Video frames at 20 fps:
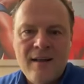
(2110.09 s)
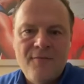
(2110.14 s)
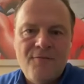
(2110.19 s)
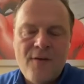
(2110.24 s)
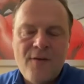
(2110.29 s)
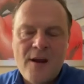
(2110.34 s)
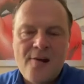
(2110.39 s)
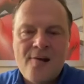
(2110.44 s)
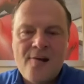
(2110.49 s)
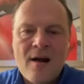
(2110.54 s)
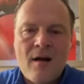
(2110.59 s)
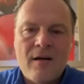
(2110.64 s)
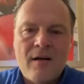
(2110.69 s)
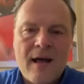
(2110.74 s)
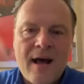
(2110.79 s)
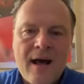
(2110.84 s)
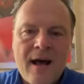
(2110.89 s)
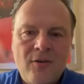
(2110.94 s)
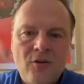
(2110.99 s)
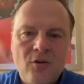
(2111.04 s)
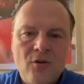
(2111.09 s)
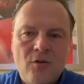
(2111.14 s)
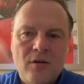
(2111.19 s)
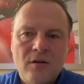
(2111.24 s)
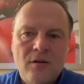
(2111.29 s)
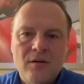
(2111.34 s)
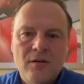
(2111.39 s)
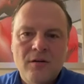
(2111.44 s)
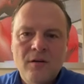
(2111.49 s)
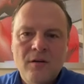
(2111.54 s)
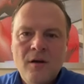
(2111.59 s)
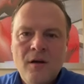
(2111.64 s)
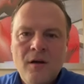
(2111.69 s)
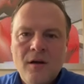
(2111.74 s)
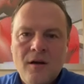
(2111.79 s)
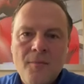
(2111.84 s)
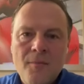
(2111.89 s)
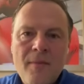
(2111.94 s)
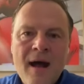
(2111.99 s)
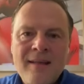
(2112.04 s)
and figure out how you can
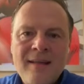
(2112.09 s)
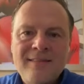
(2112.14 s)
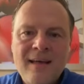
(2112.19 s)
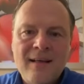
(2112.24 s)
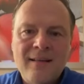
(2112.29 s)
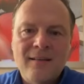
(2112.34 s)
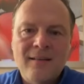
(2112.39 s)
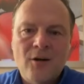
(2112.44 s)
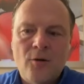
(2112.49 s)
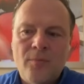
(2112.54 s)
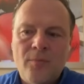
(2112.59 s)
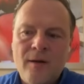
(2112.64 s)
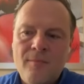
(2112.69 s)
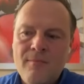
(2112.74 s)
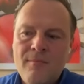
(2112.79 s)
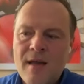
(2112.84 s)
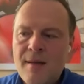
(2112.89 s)
combat that a little bit.